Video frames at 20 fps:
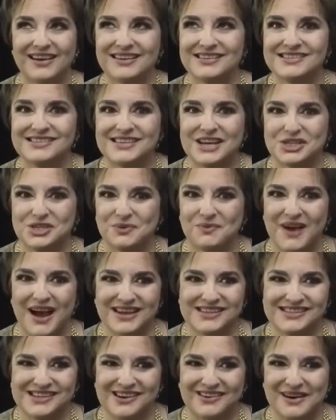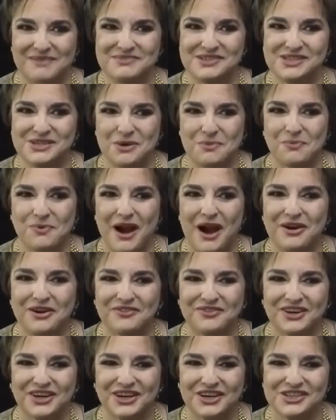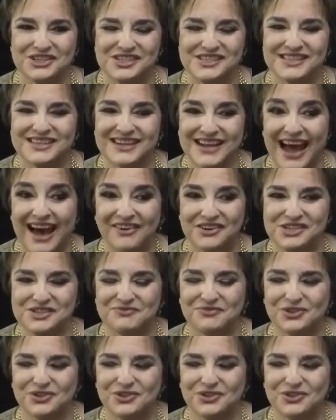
is such a rock star. I'm so proud of her. She's in college